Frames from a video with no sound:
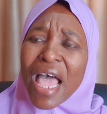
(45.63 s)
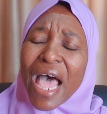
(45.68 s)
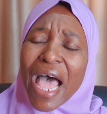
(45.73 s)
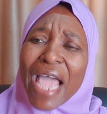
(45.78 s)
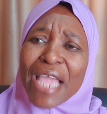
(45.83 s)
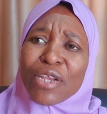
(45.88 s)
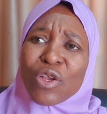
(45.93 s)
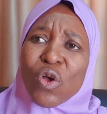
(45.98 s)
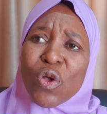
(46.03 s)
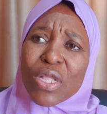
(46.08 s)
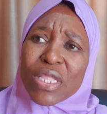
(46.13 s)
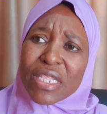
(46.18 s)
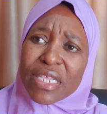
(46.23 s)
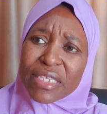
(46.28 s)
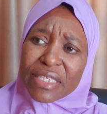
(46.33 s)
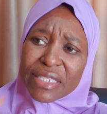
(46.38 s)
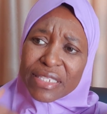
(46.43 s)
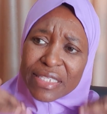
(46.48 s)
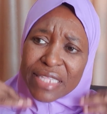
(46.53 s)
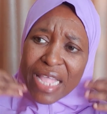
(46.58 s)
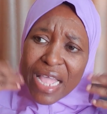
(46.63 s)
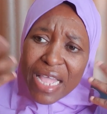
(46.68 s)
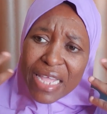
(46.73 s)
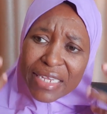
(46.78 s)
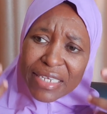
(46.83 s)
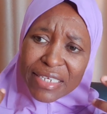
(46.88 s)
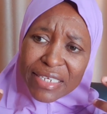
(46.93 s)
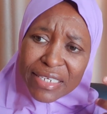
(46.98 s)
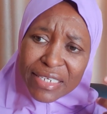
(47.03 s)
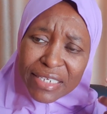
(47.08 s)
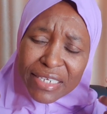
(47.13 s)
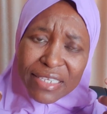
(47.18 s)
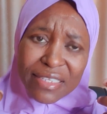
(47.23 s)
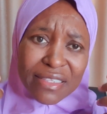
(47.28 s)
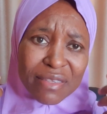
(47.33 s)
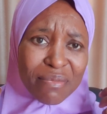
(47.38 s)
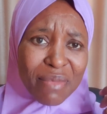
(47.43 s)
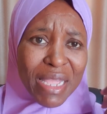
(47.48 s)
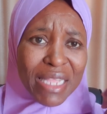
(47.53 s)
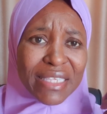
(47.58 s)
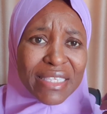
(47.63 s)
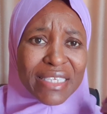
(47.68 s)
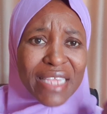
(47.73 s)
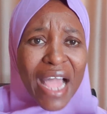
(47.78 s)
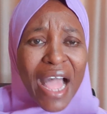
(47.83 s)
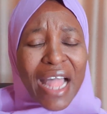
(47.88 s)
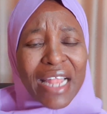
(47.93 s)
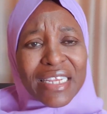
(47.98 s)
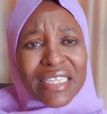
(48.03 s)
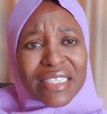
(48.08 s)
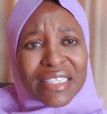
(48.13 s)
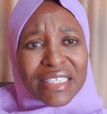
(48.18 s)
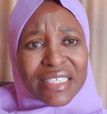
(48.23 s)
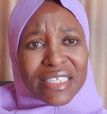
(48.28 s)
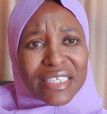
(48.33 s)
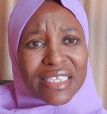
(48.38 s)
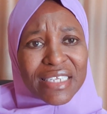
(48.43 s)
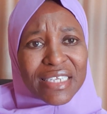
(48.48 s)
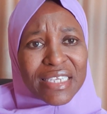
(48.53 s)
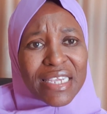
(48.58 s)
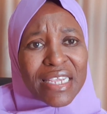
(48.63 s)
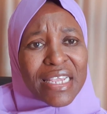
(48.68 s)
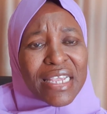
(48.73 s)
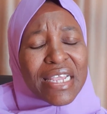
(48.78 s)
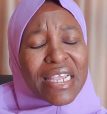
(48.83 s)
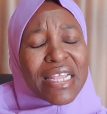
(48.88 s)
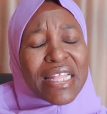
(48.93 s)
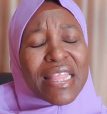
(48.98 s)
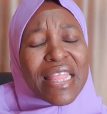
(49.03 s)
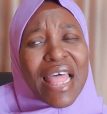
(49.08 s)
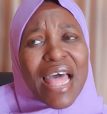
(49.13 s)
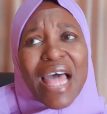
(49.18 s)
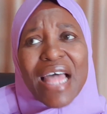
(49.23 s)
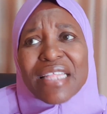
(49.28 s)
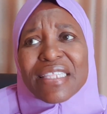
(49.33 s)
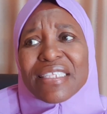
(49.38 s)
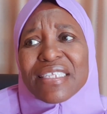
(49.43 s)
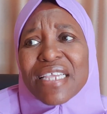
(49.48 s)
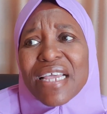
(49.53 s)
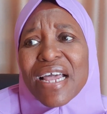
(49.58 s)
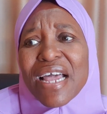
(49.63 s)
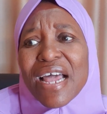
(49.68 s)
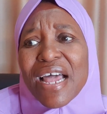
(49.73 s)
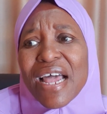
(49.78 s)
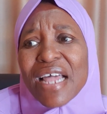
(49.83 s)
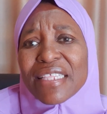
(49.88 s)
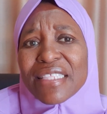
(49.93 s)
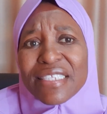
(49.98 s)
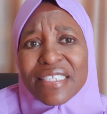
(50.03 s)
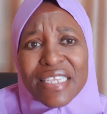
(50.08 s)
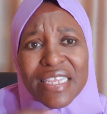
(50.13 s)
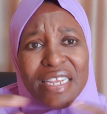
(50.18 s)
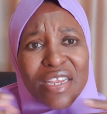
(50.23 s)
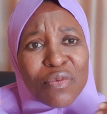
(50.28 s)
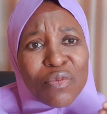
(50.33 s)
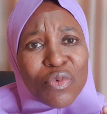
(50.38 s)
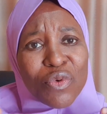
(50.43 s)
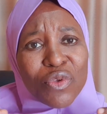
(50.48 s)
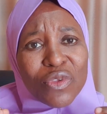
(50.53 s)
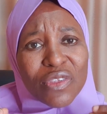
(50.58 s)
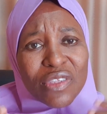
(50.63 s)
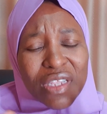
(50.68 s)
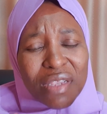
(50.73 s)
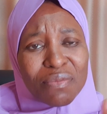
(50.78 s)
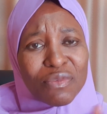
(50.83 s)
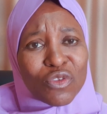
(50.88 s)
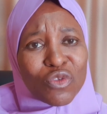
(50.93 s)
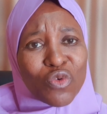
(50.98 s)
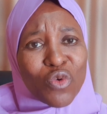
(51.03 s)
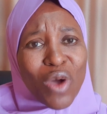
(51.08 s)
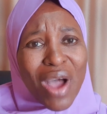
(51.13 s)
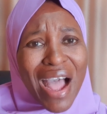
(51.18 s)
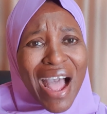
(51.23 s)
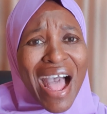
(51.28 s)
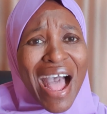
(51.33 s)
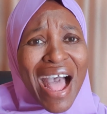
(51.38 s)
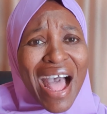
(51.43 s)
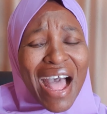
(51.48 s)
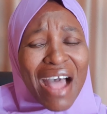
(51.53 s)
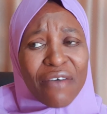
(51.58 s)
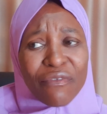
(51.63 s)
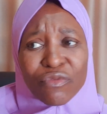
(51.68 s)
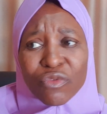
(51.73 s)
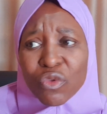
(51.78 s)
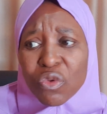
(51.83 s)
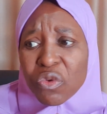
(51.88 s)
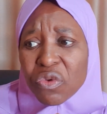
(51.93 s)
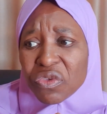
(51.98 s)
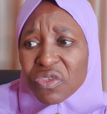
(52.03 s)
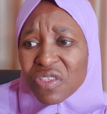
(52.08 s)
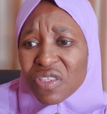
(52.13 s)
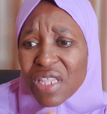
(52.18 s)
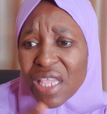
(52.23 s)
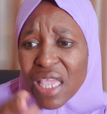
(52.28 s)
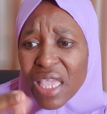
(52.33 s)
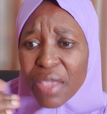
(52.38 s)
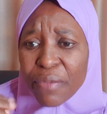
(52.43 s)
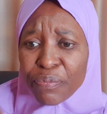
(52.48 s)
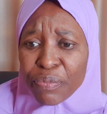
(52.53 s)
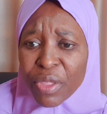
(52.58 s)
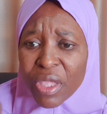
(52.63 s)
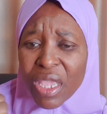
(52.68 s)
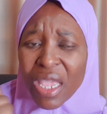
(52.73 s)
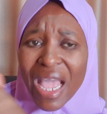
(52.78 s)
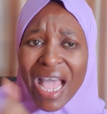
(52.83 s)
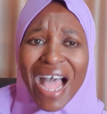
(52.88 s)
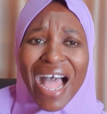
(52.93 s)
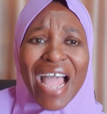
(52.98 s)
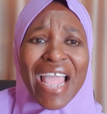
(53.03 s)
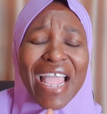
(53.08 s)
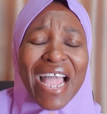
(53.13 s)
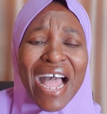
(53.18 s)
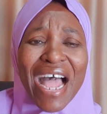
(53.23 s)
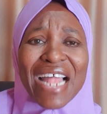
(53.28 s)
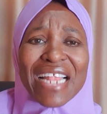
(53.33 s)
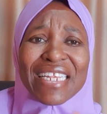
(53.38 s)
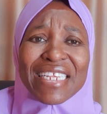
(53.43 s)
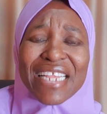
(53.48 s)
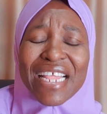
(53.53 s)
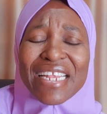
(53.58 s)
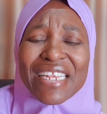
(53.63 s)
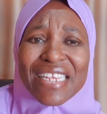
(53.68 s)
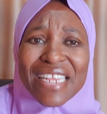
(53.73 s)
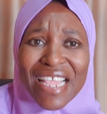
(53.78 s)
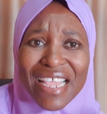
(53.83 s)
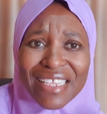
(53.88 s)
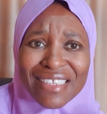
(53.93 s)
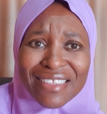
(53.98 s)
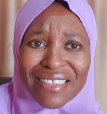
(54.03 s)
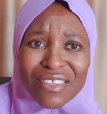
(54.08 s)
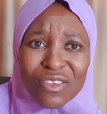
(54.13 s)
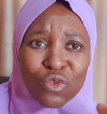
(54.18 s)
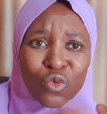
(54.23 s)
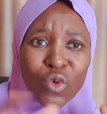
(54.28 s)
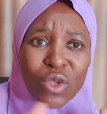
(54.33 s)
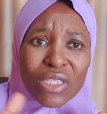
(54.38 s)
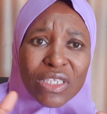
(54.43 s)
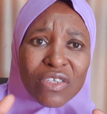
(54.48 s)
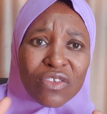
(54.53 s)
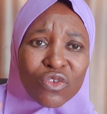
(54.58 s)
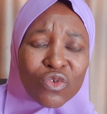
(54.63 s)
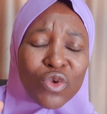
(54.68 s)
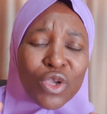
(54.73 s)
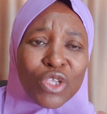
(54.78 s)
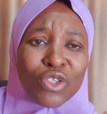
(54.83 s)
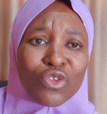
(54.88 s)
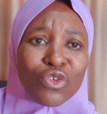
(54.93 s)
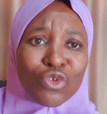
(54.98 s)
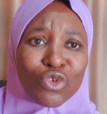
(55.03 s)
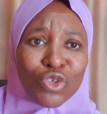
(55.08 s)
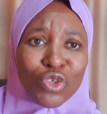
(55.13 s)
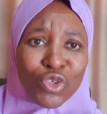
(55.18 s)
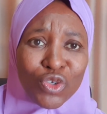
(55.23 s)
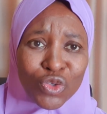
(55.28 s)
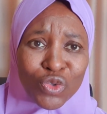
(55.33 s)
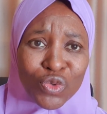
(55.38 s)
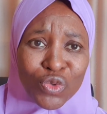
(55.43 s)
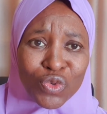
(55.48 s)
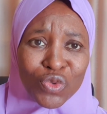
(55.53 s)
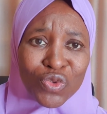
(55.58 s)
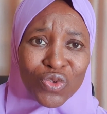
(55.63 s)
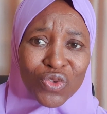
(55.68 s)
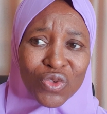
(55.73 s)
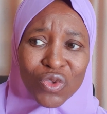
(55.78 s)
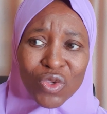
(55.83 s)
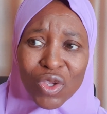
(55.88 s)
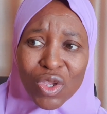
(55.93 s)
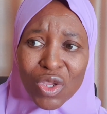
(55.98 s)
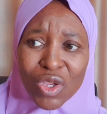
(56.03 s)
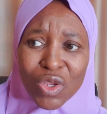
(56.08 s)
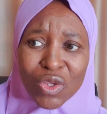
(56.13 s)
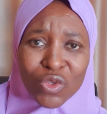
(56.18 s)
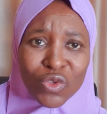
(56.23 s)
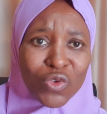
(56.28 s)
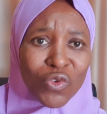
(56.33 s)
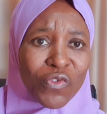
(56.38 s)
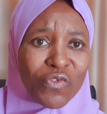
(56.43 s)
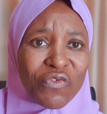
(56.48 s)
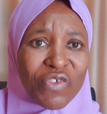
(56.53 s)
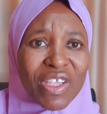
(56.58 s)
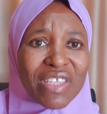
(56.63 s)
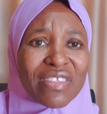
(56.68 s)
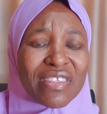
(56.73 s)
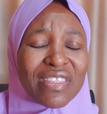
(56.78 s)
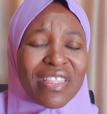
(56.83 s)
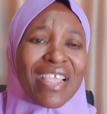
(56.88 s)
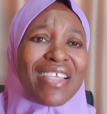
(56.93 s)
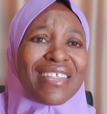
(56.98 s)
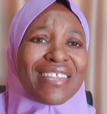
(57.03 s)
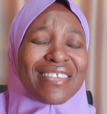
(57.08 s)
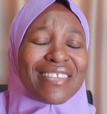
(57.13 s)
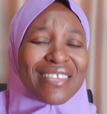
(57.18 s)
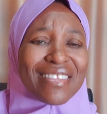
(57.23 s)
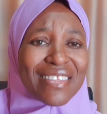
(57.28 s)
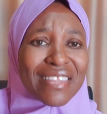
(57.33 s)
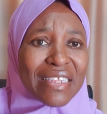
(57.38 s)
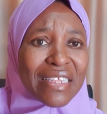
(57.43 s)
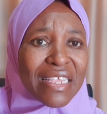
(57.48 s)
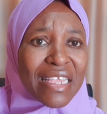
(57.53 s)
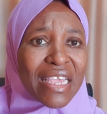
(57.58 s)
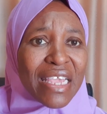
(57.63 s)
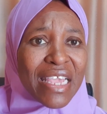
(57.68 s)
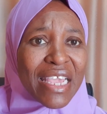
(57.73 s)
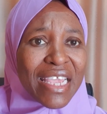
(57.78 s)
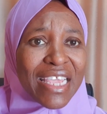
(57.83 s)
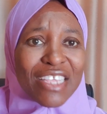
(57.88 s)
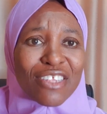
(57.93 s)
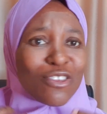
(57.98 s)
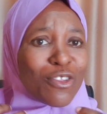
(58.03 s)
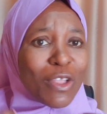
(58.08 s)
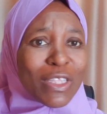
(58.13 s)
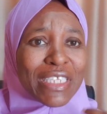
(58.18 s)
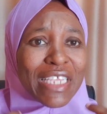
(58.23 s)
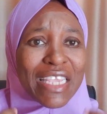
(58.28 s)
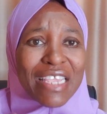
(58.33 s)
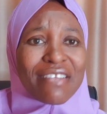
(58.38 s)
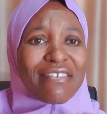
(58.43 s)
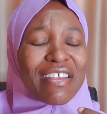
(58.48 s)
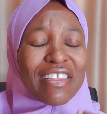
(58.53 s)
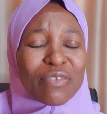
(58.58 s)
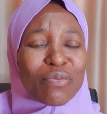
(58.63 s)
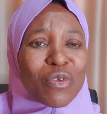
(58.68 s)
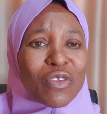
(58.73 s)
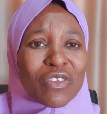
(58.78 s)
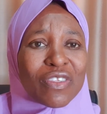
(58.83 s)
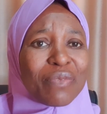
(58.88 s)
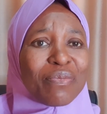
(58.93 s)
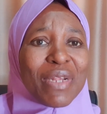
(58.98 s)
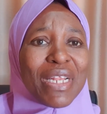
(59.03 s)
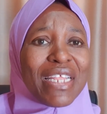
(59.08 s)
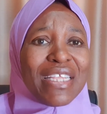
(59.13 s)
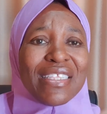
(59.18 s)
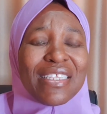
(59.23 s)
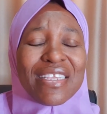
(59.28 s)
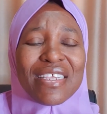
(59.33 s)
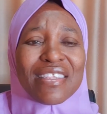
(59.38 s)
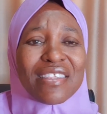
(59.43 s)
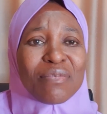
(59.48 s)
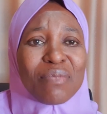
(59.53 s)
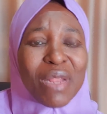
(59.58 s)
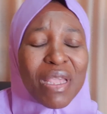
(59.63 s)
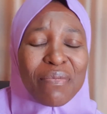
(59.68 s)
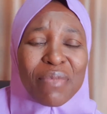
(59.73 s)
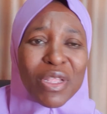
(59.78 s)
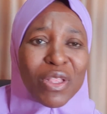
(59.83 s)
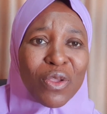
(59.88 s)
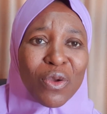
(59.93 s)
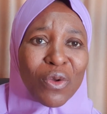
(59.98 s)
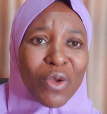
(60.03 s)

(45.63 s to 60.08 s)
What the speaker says: I don't understand this mentality that Tinubu seems to have to say high-handedness is what he's going to use to fix things. He's not taking responsibility. He's blaming